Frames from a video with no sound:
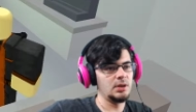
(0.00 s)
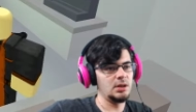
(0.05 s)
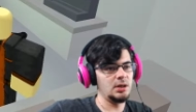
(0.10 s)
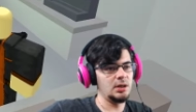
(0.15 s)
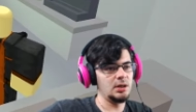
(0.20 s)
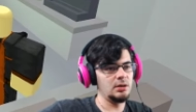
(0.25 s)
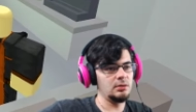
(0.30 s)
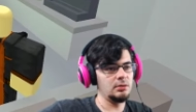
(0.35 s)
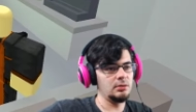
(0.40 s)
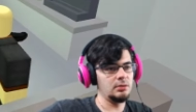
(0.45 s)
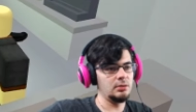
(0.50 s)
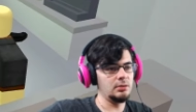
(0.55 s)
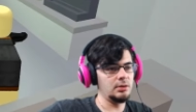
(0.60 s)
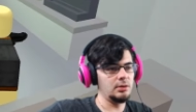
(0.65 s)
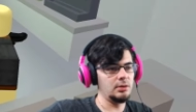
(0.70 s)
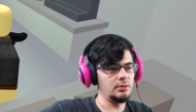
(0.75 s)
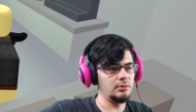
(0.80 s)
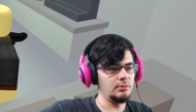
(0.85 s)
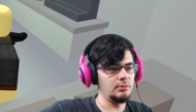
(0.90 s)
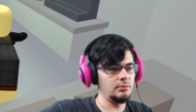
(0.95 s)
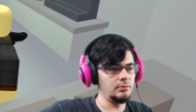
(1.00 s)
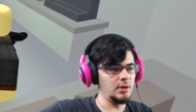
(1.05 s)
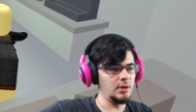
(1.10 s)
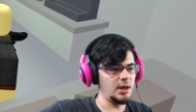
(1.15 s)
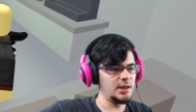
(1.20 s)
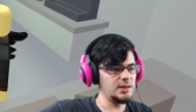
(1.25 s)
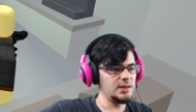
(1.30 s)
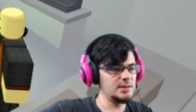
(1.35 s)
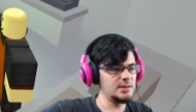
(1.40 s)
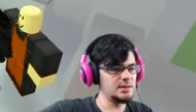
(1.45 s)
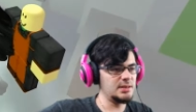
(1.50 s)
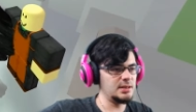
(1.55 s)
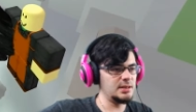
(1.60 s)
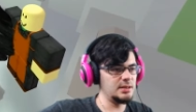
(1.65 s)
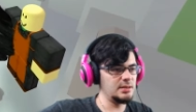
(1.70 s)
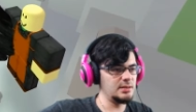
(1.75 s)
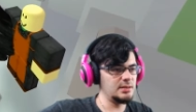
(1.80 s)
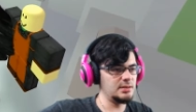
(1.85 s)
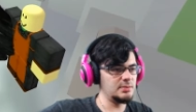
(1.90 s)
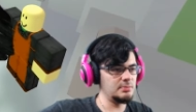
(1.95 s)
Can I? Why is
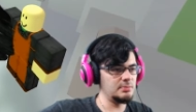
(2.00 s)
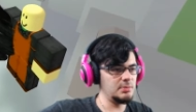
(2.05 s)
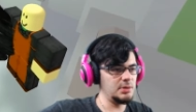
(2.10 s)
his